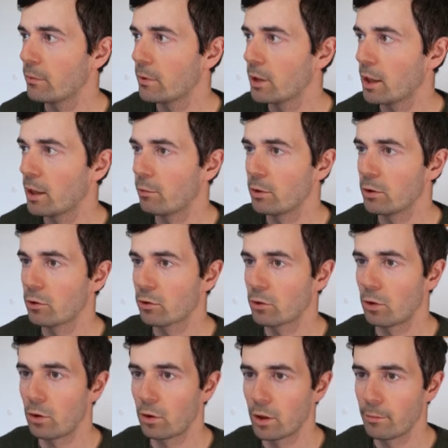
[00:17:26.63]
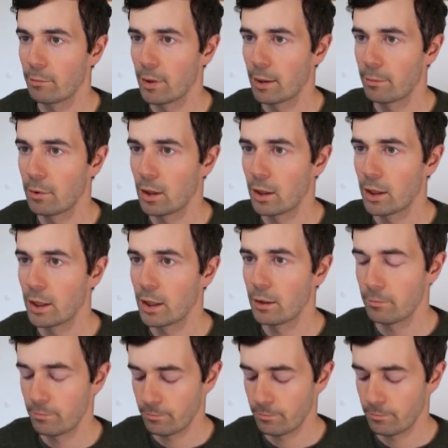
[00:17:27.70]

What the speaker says: and we'll just call it map line.